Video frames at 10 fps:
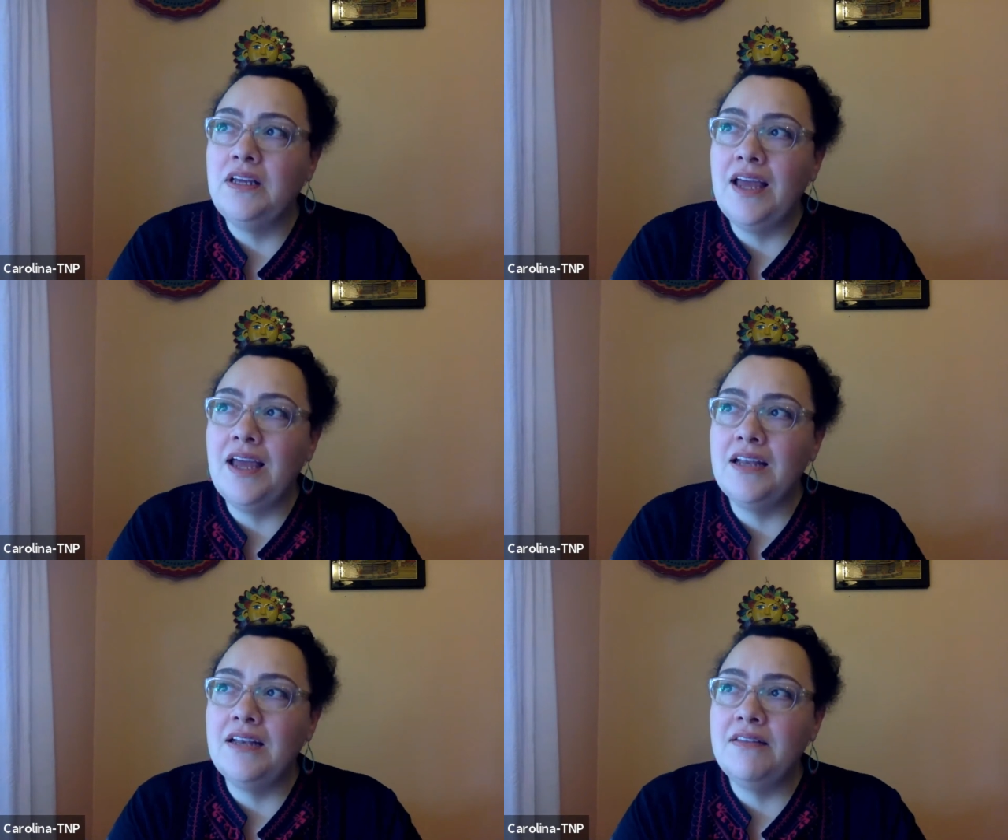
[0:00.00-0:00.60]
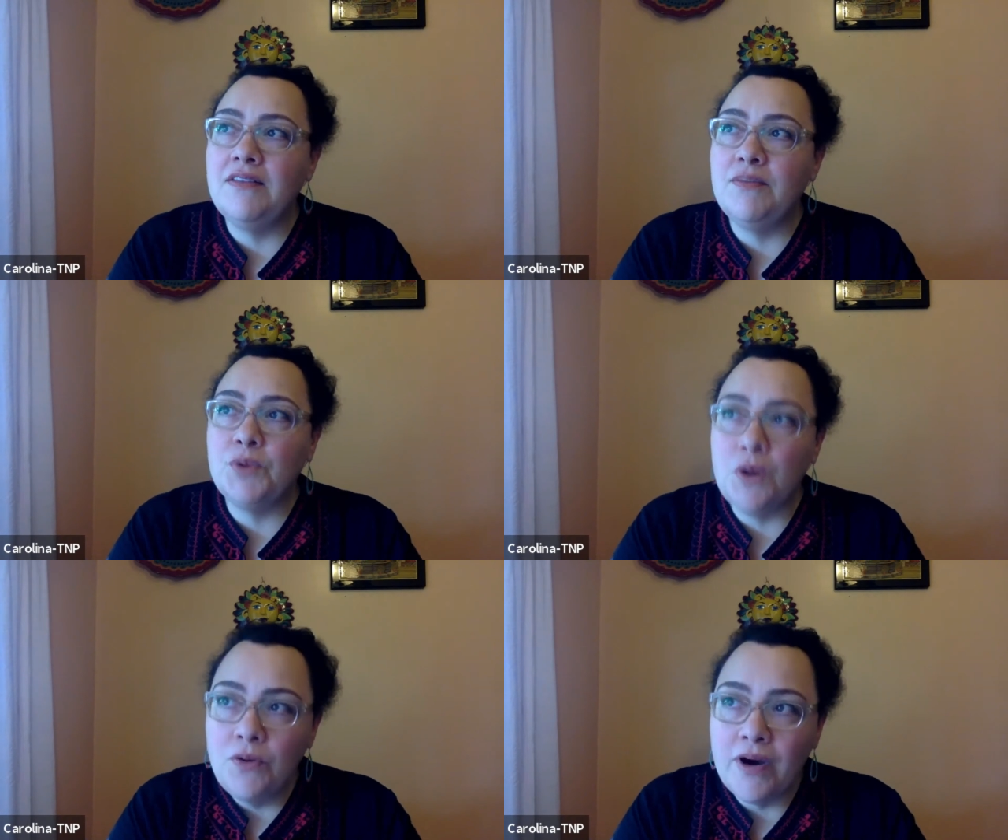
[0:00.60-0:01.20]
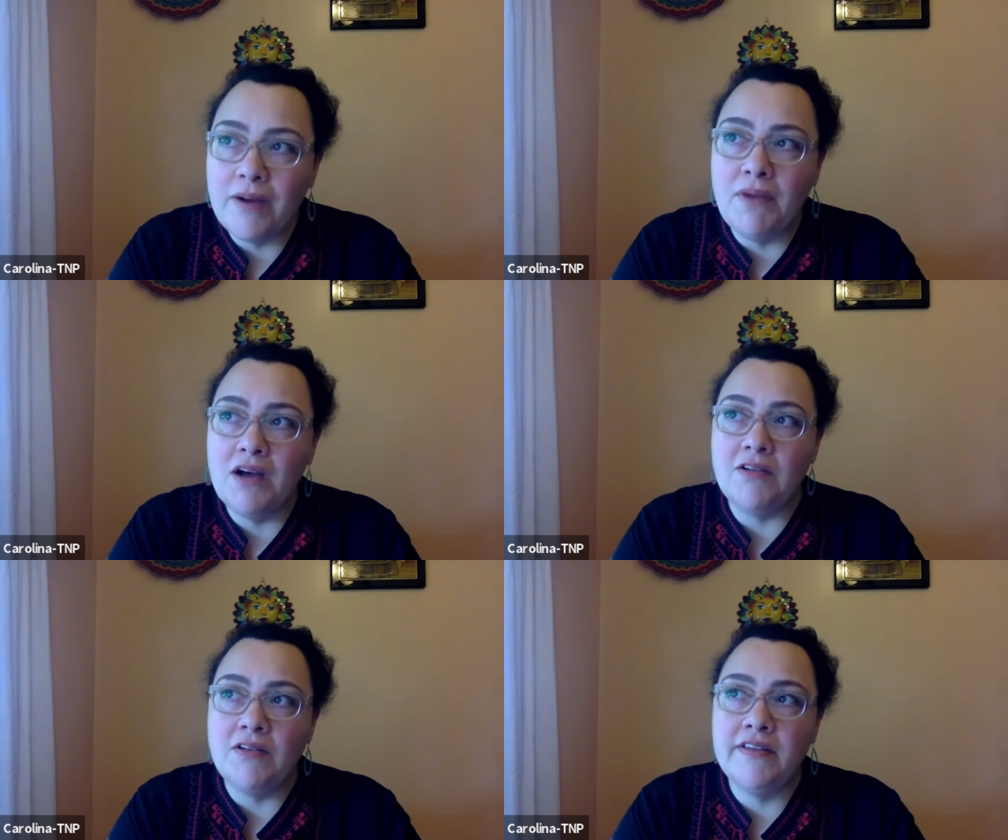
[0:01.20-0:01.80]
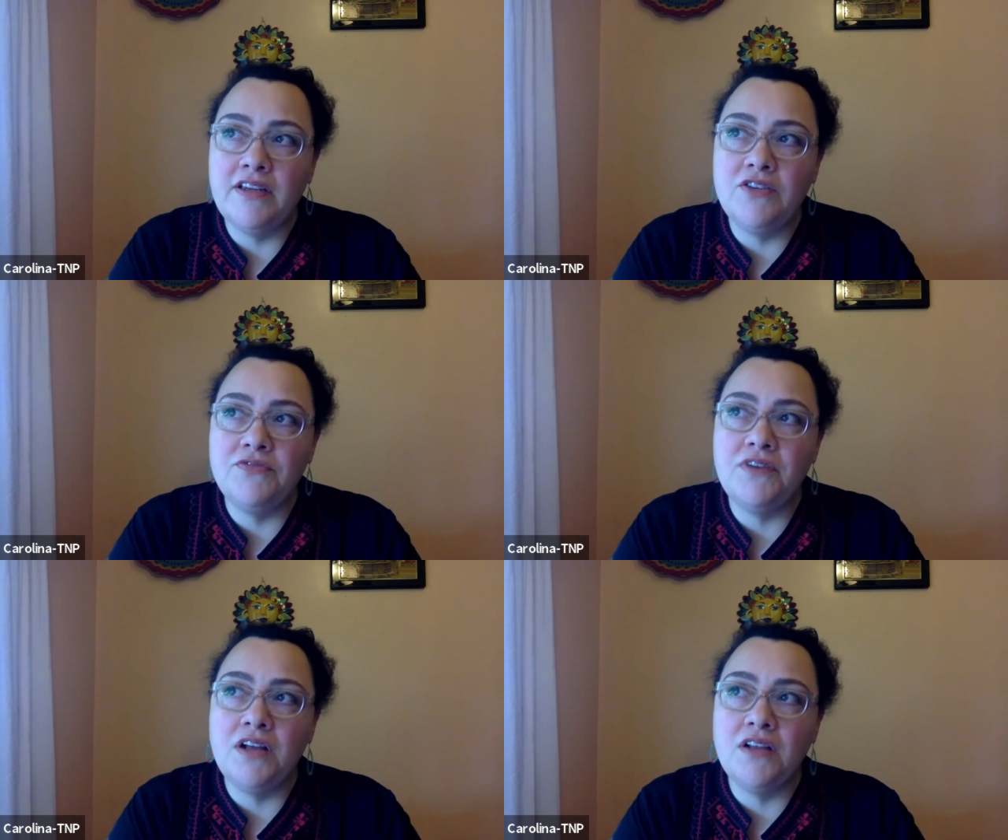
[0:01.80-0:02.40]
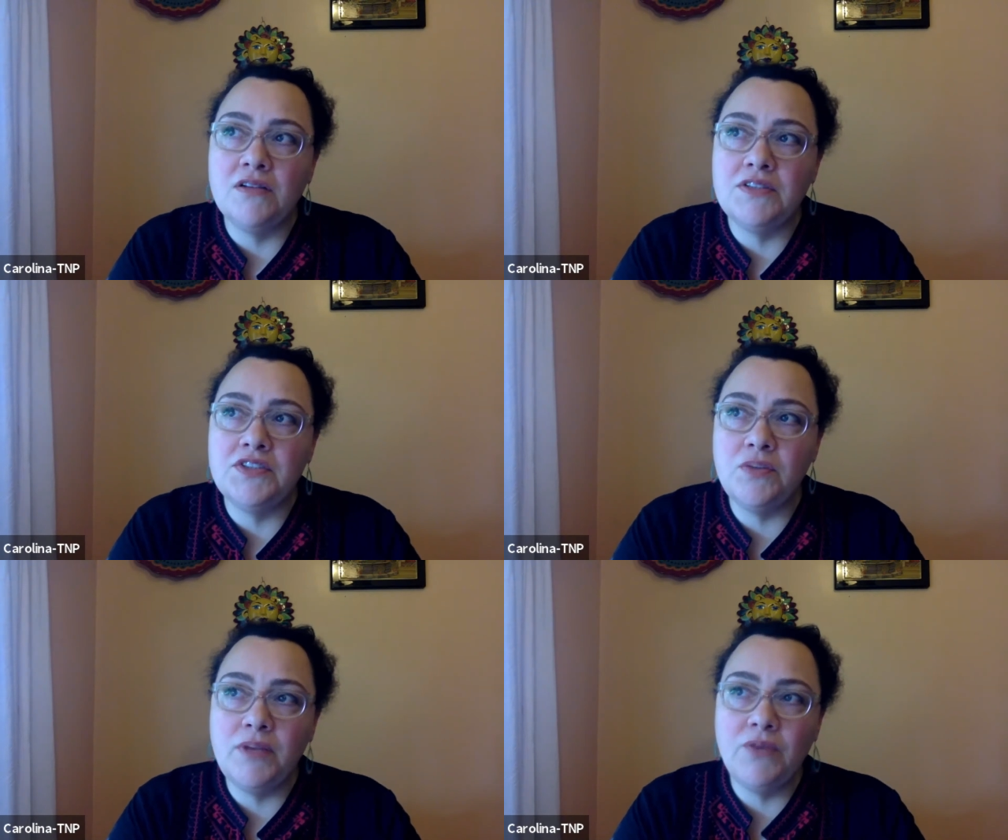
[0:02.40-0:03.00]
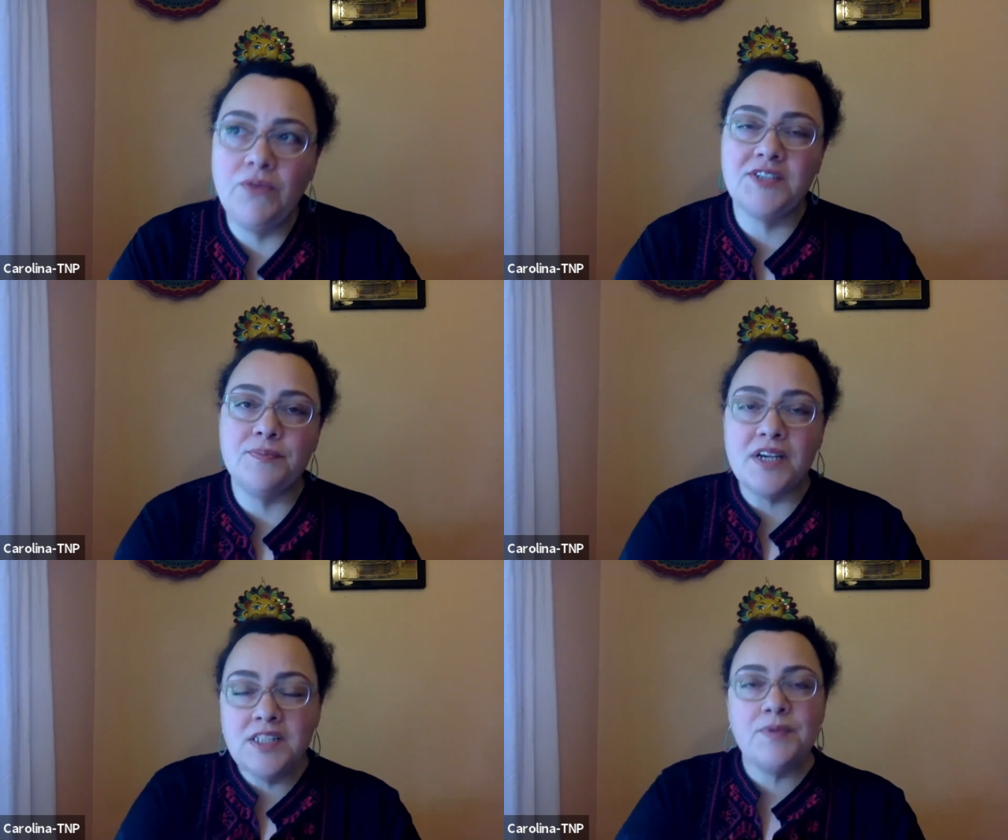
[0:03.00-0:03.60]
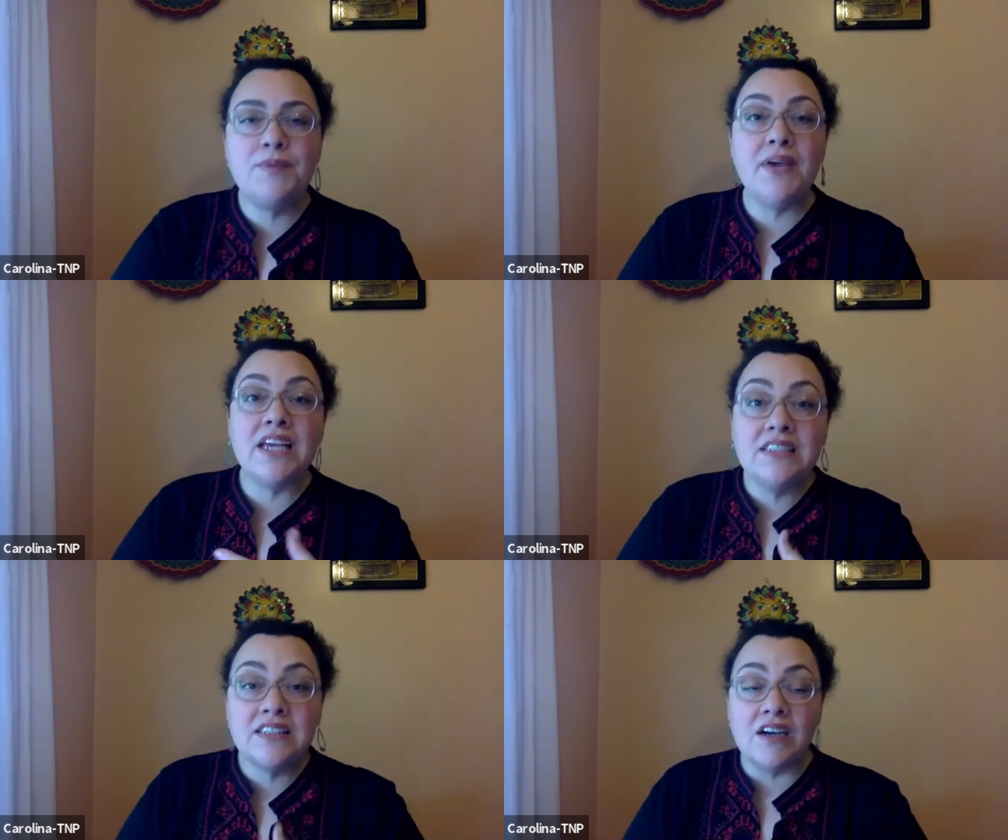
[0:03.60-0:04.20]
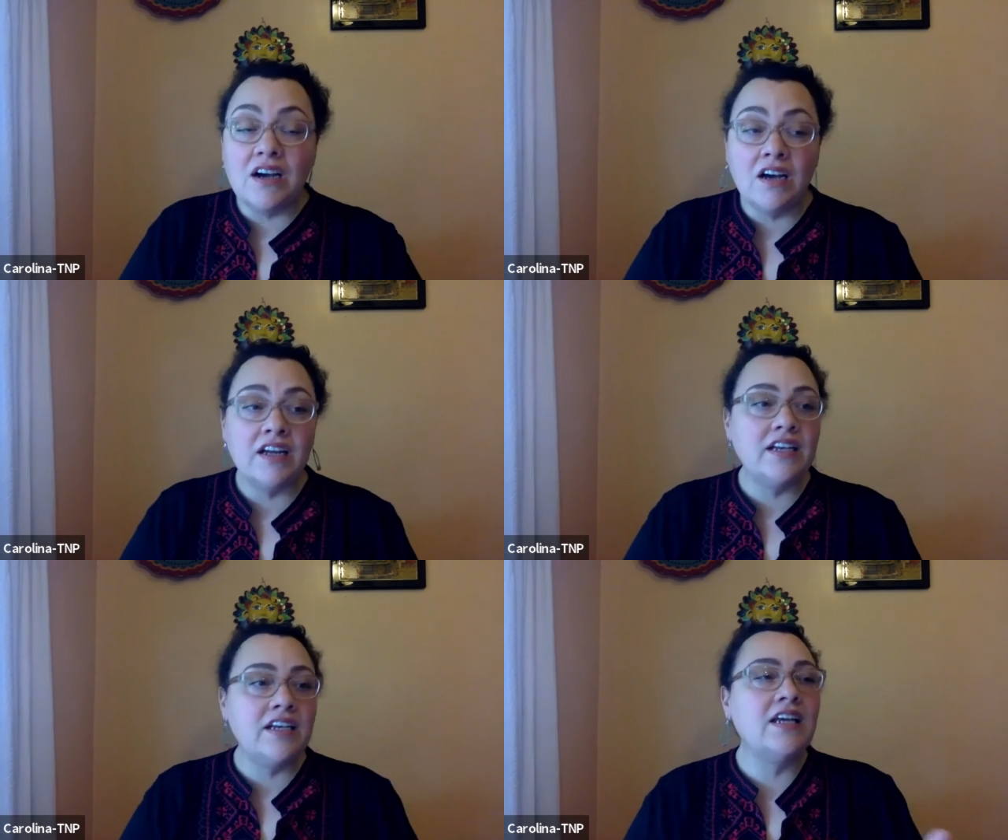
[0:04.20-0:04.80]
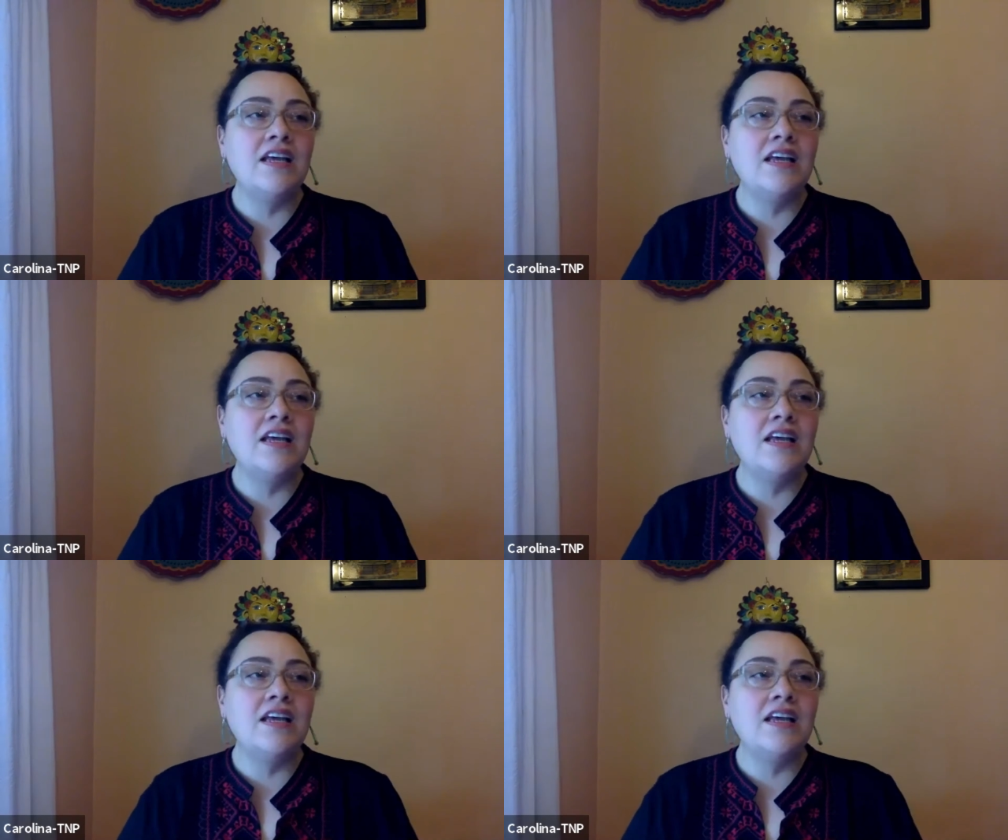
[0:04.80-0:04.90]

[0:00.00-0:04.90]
and the program model that you follow in so many ways must be based on